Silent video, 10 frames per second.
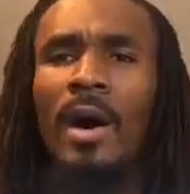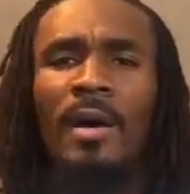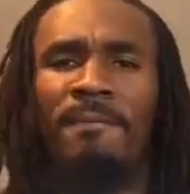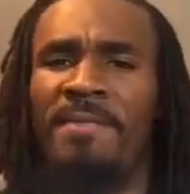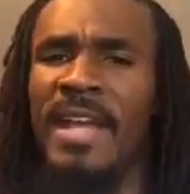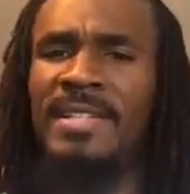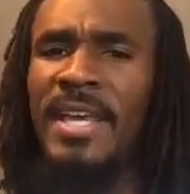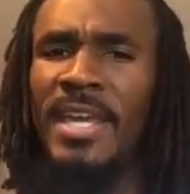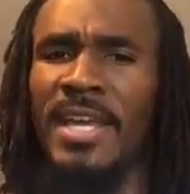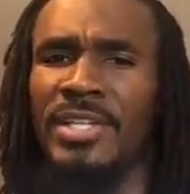A
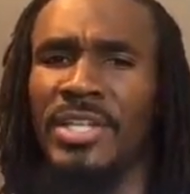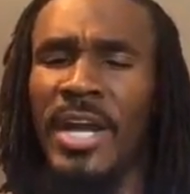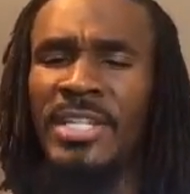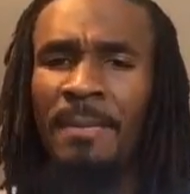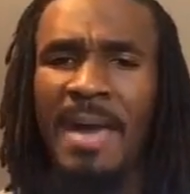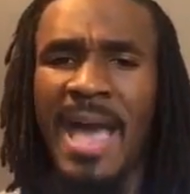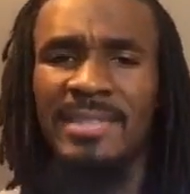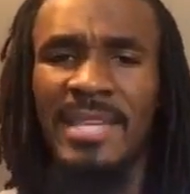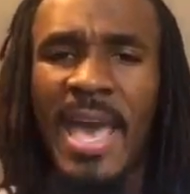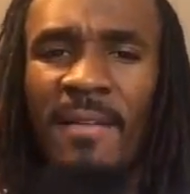fifty-year church and
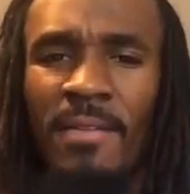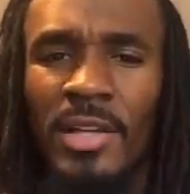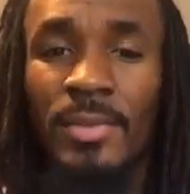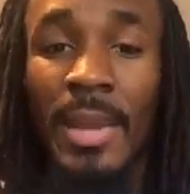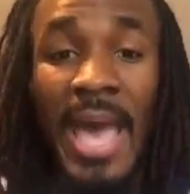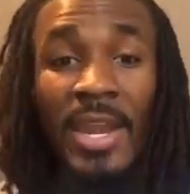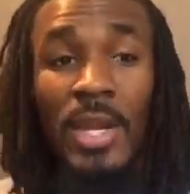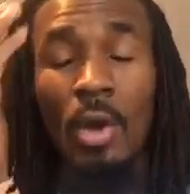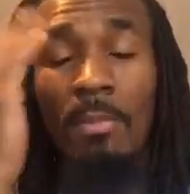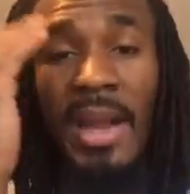pastor anniversary, and
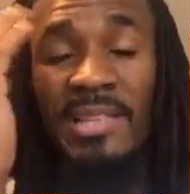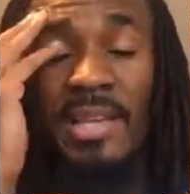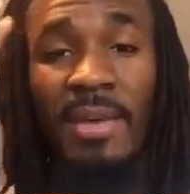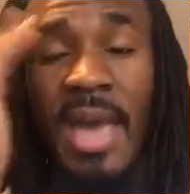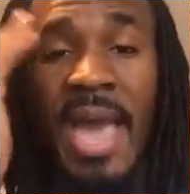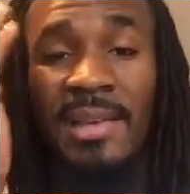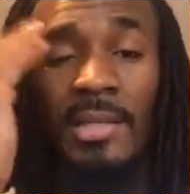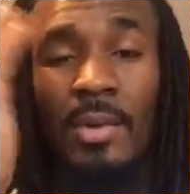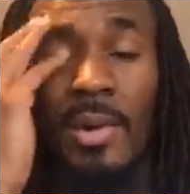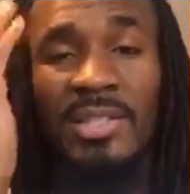nobody's ever asked
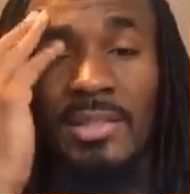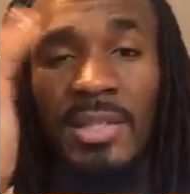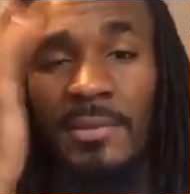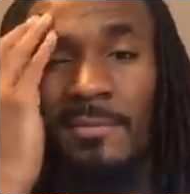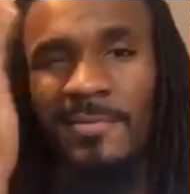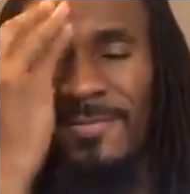the question,